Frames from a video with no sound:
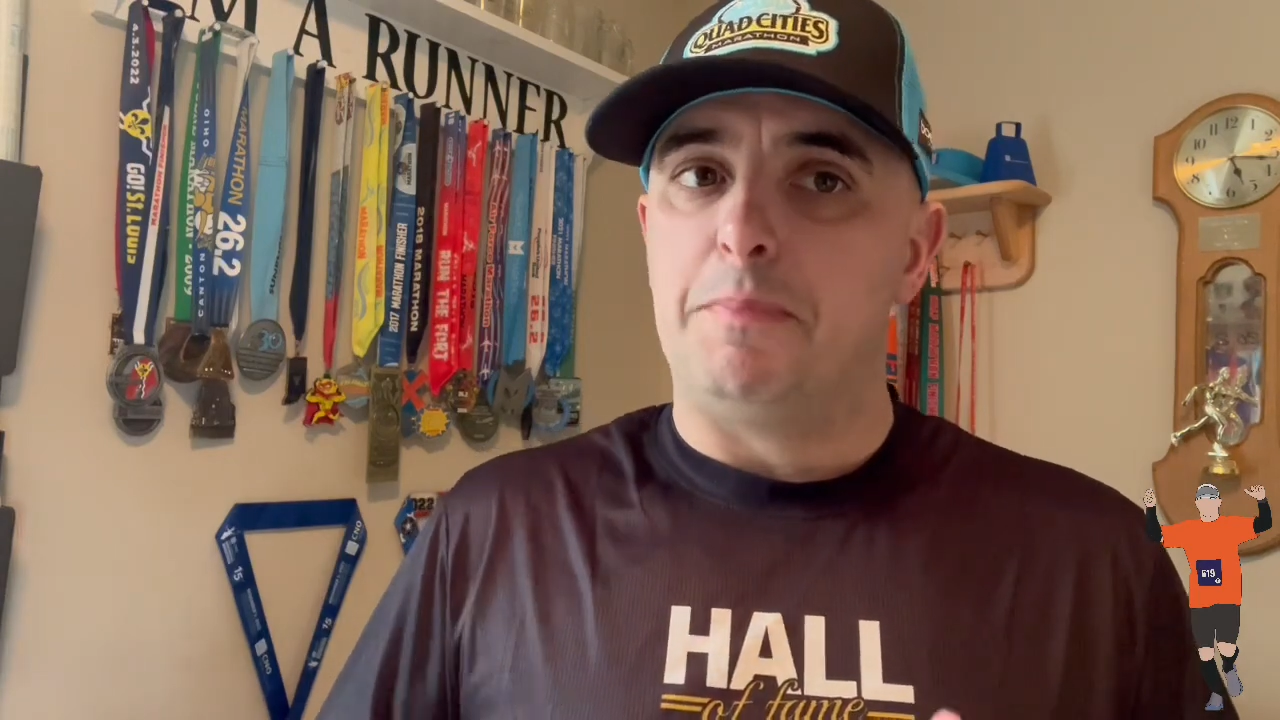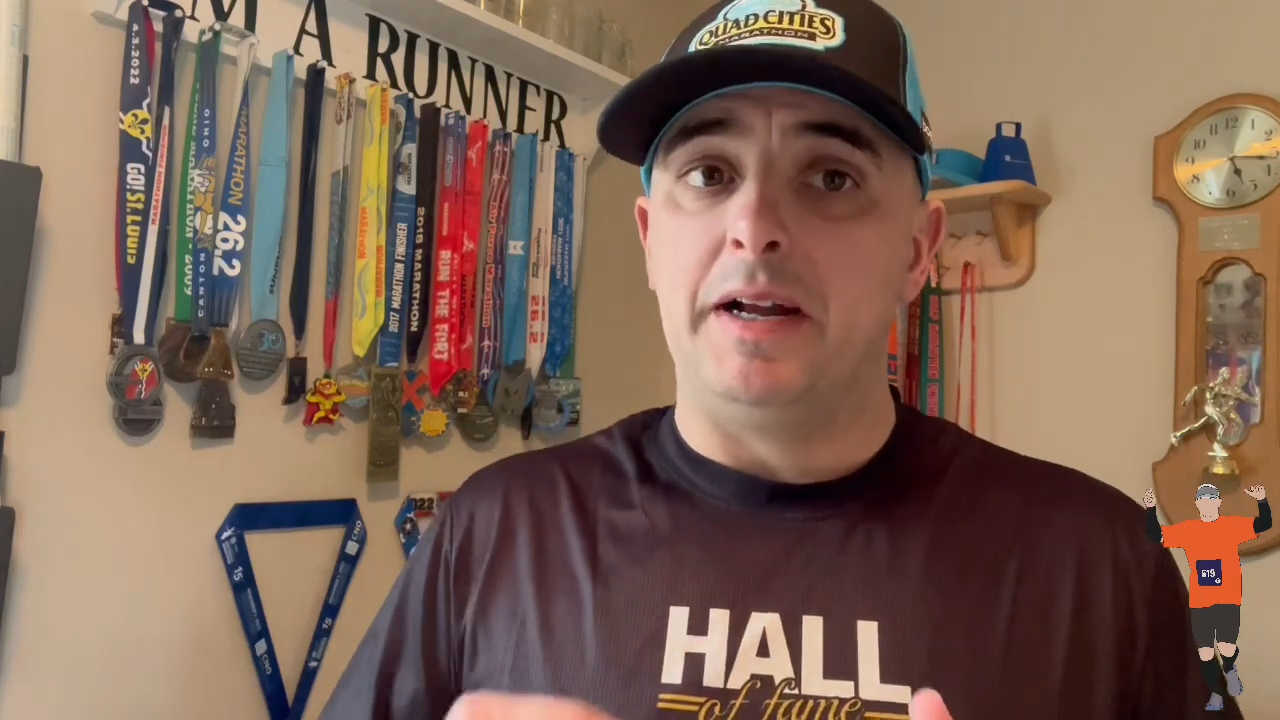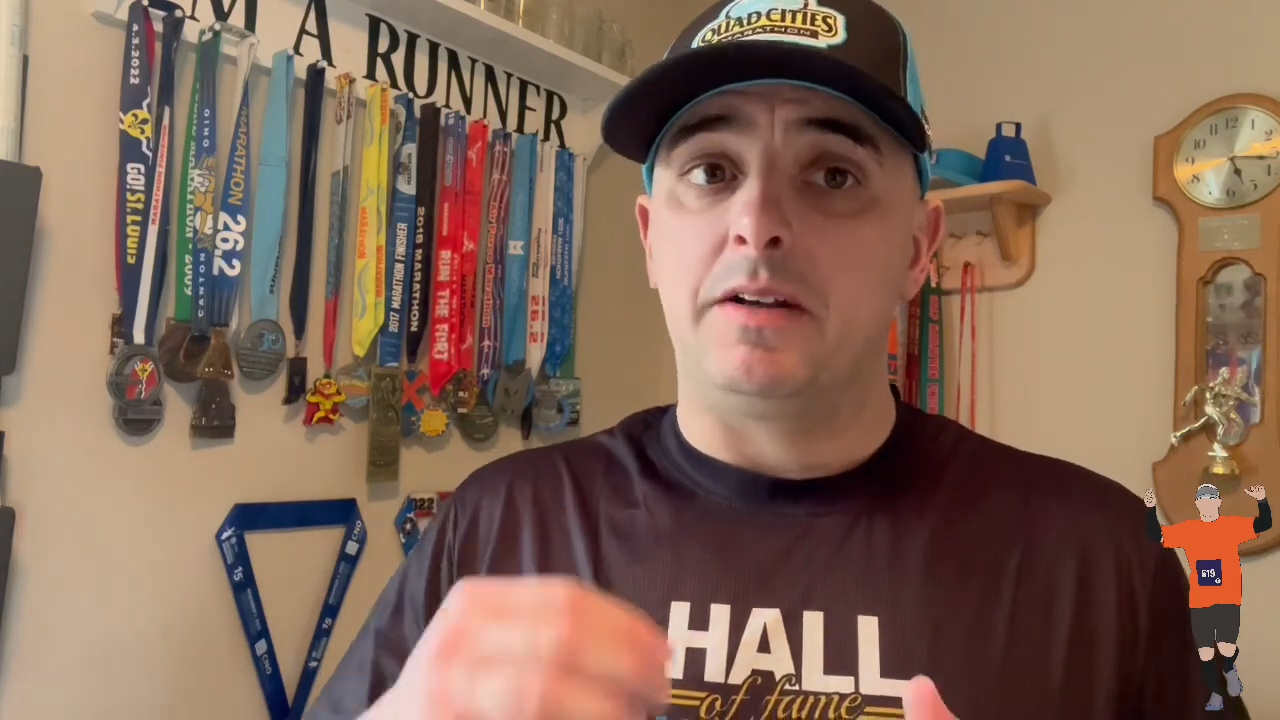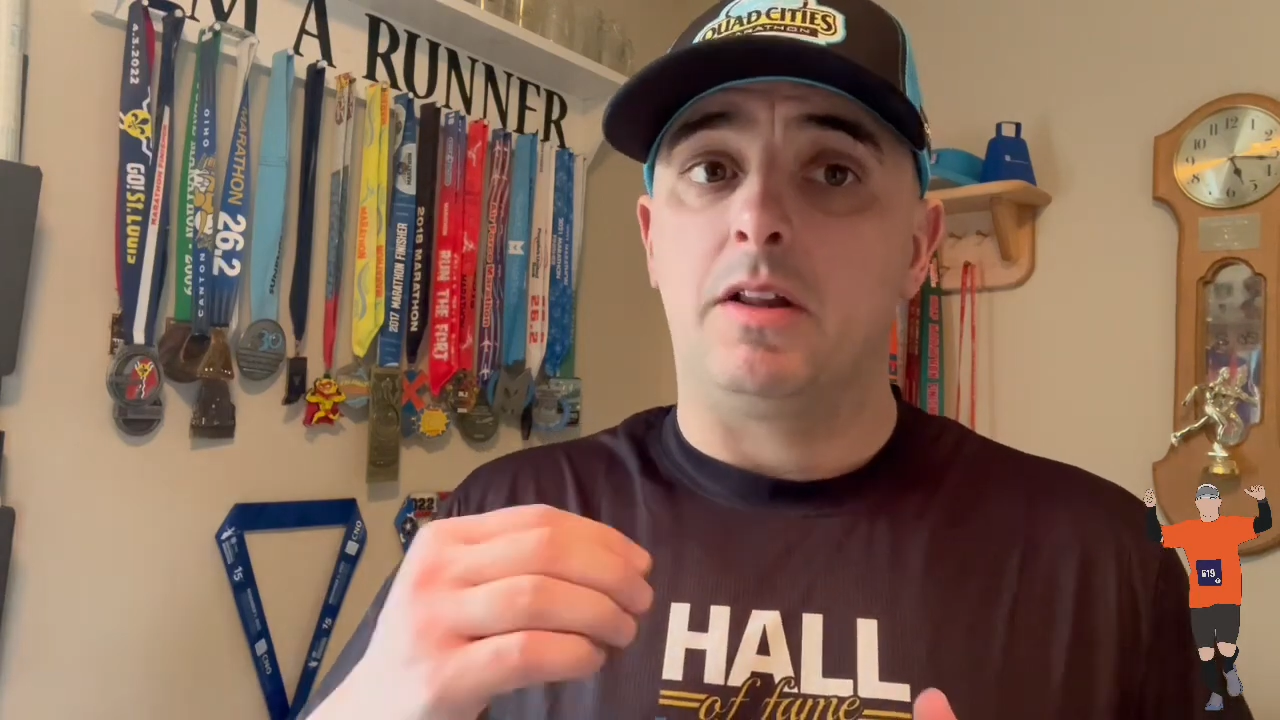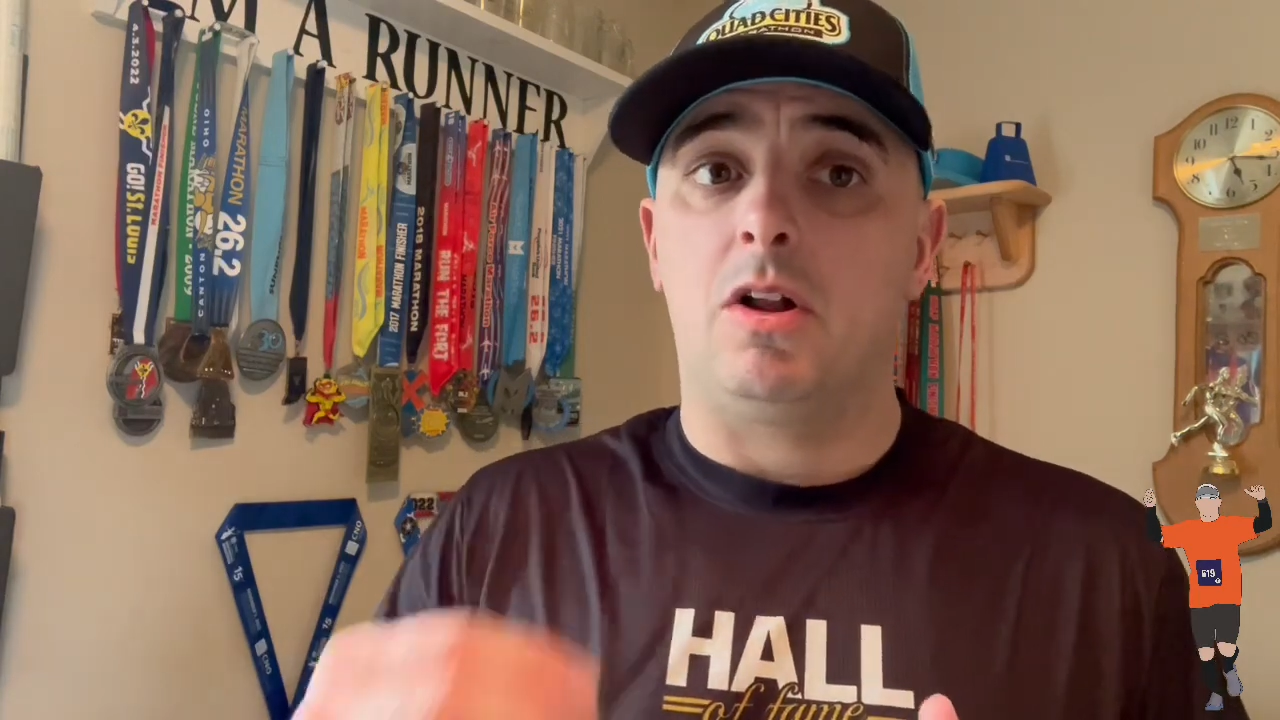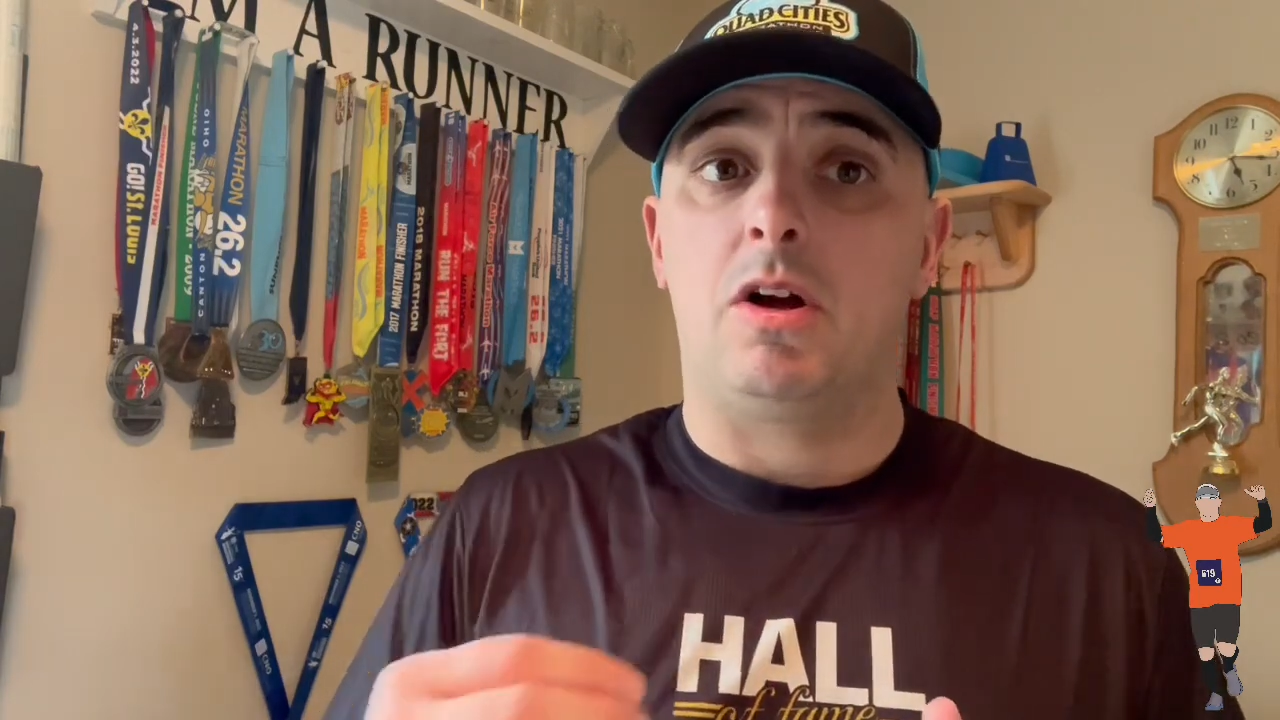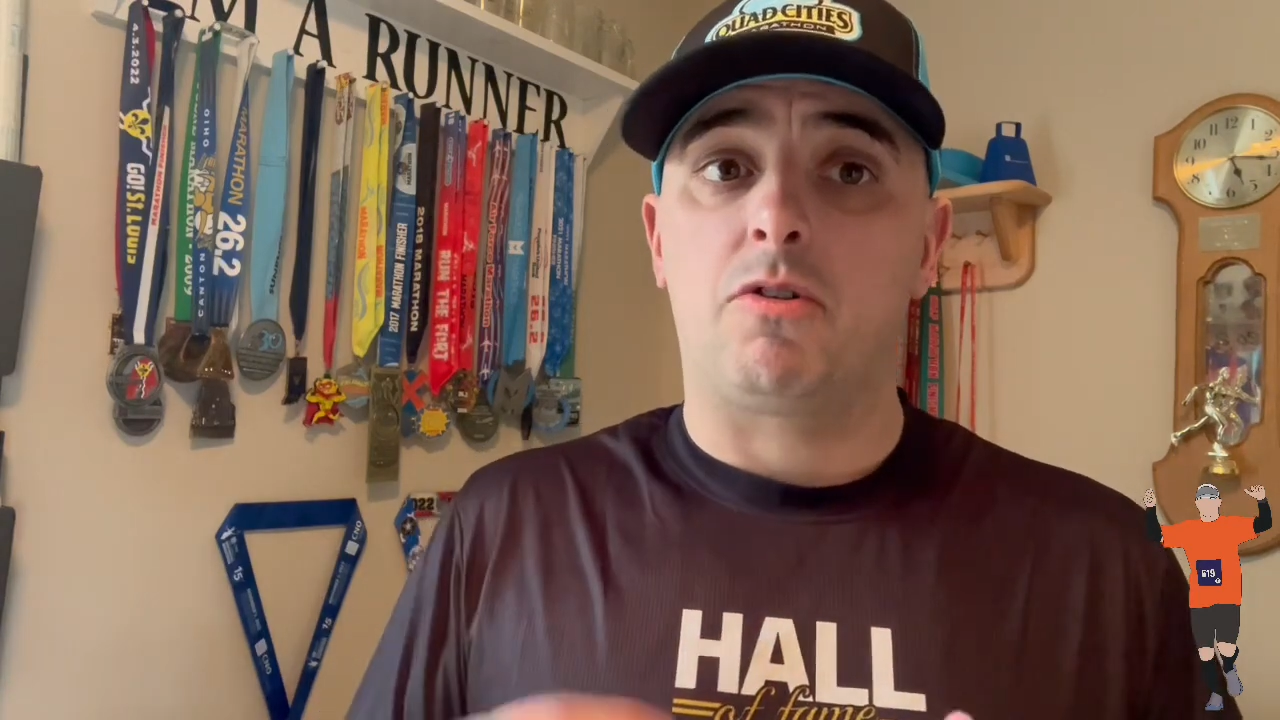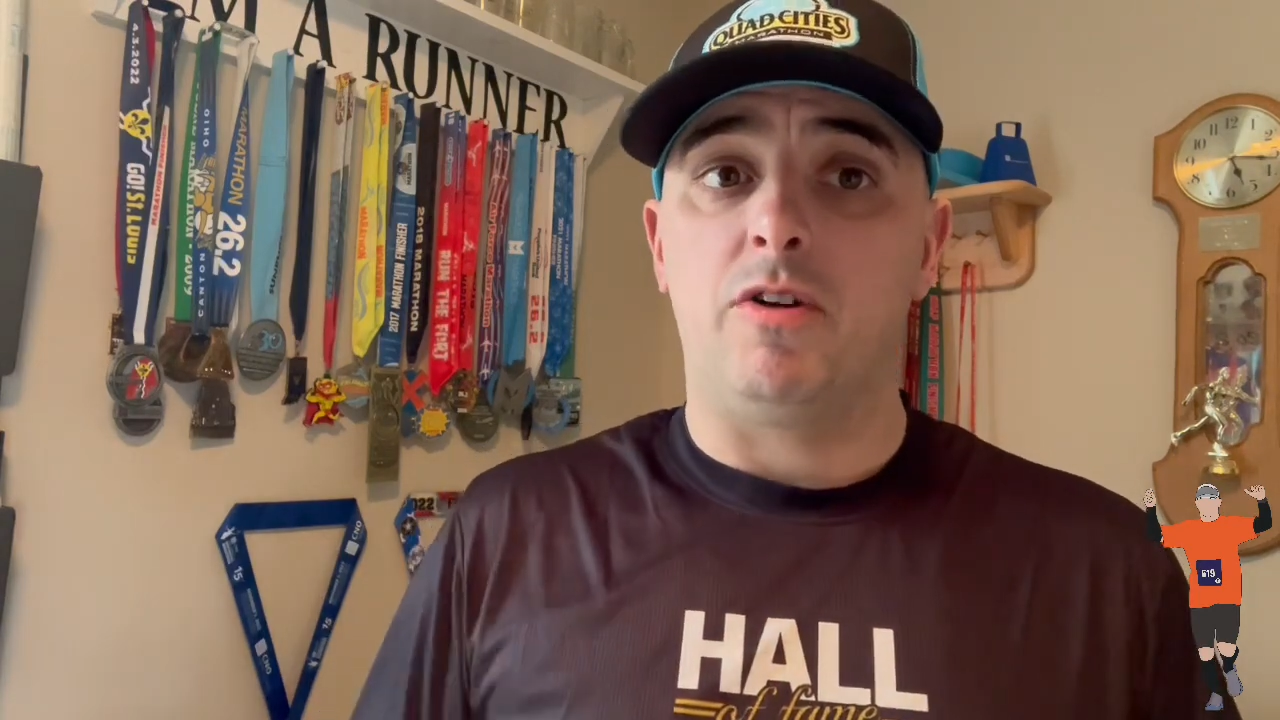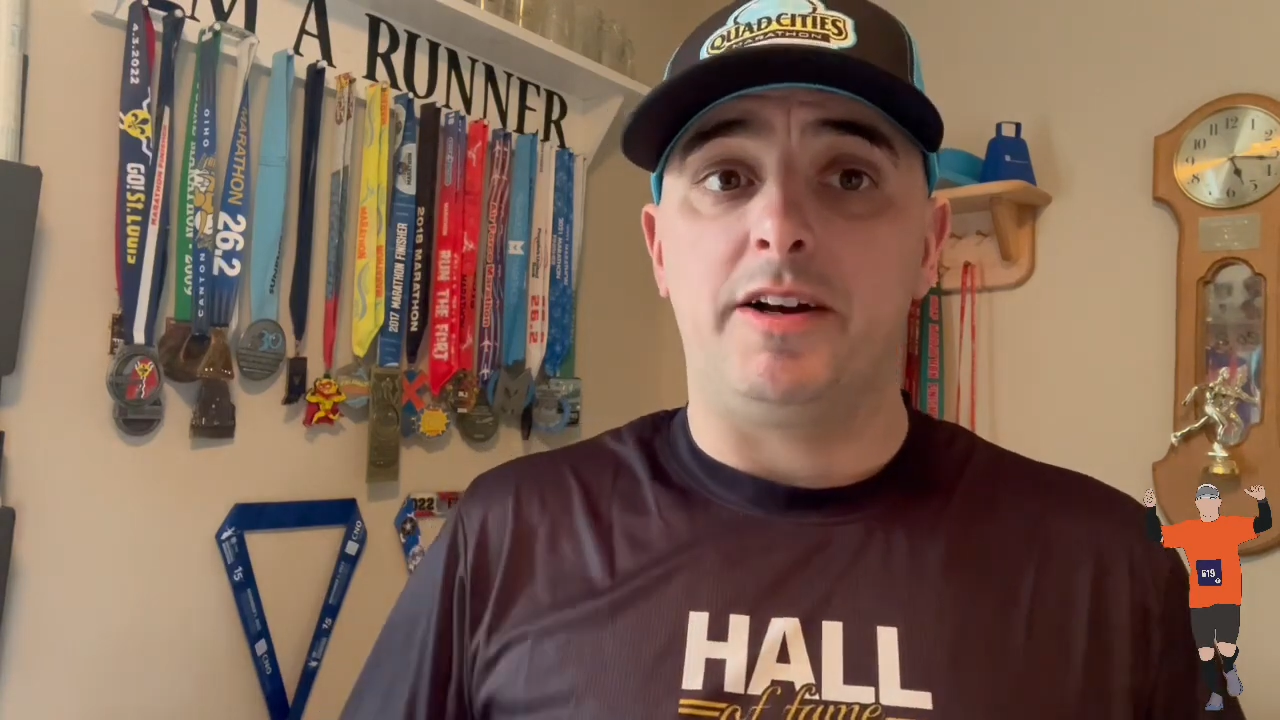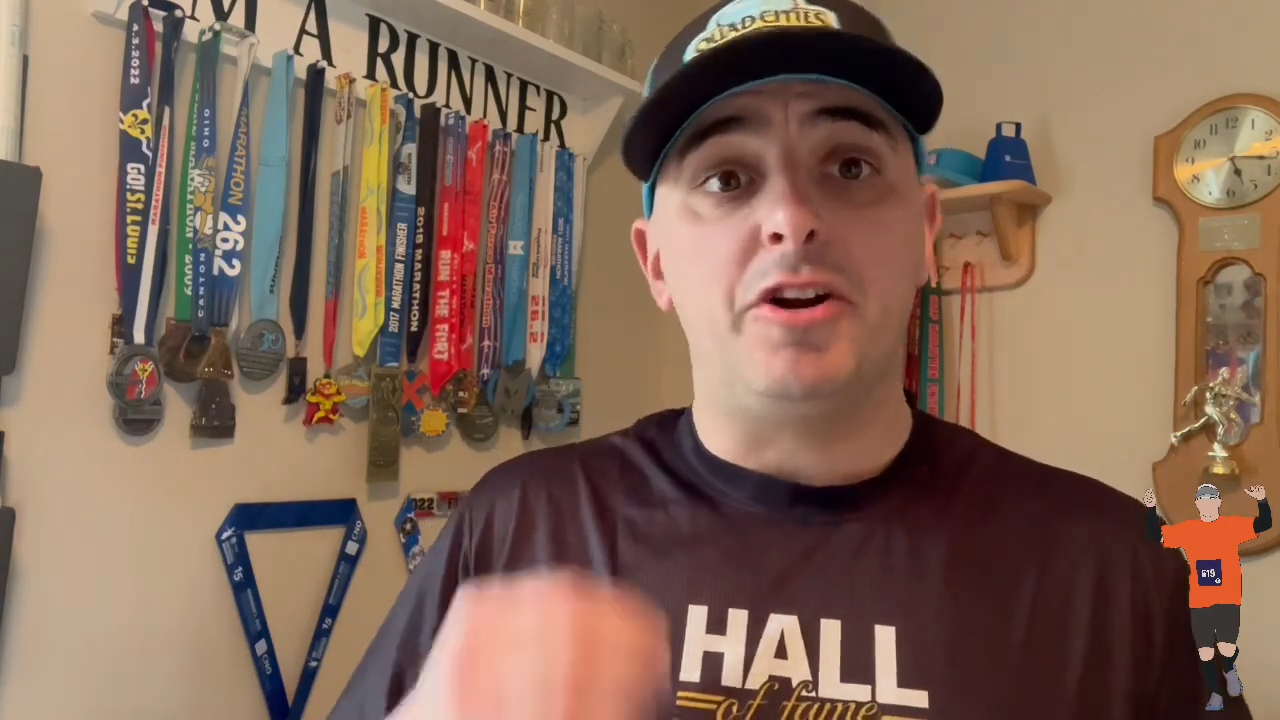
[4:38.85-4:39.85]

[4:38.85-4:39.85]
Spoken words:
but in the long run,